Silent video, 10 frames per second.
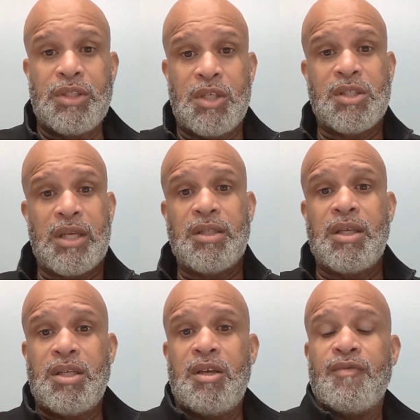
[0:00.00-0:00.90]
just like they
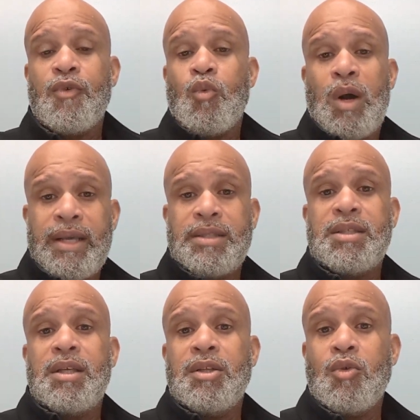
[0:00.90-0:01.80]
did for
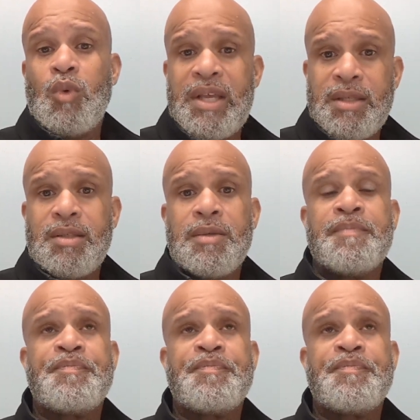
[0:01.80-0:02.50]
whites in the West.